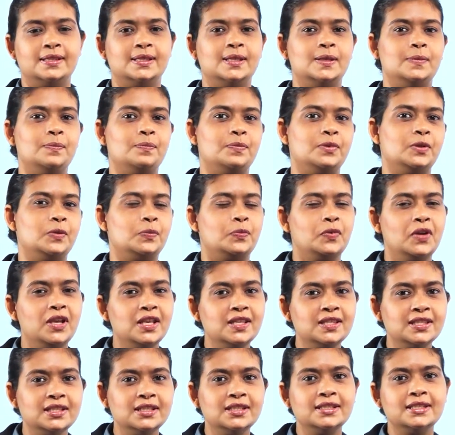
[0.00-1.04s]
Simple
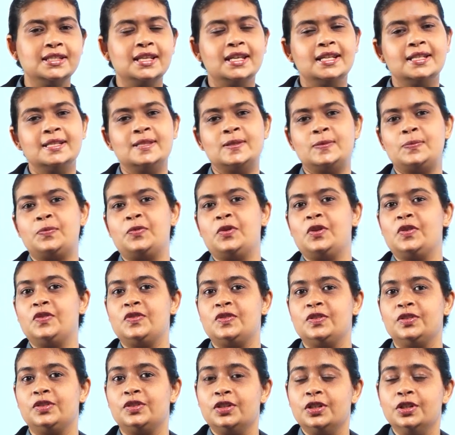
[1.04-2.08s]
present tense,
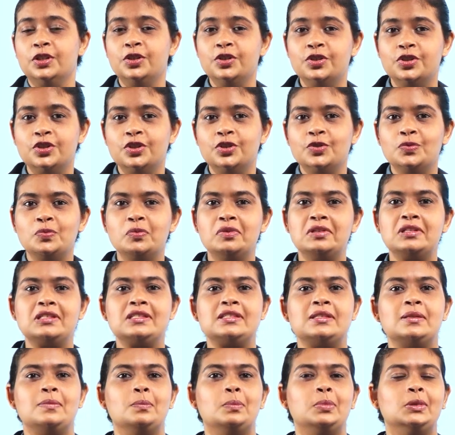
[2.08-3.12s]
present continuous,
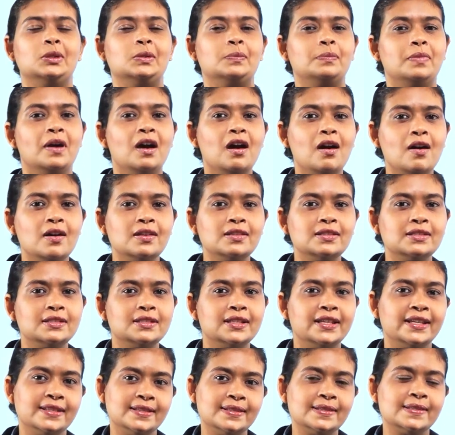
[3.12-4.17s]
simple past
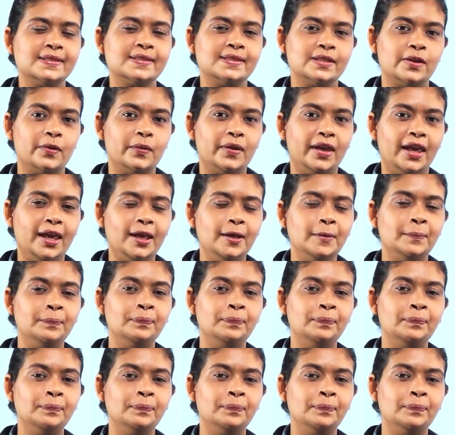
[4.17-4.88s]
tense, okay?